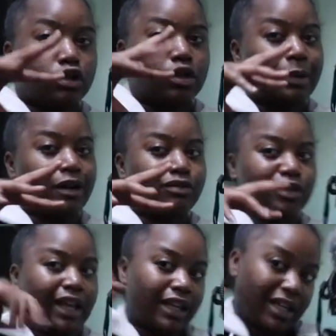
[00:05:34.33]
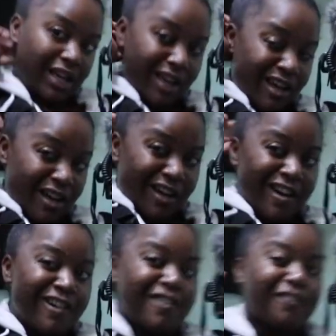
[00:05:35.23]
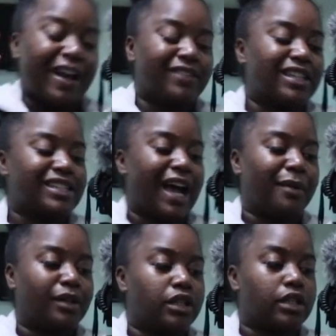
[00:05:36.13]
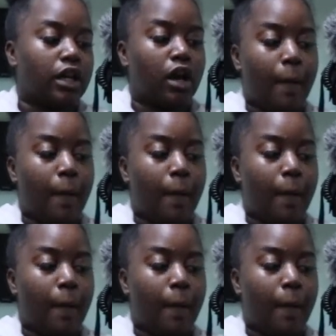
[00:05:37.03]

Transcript: So about for like 5-6 hours,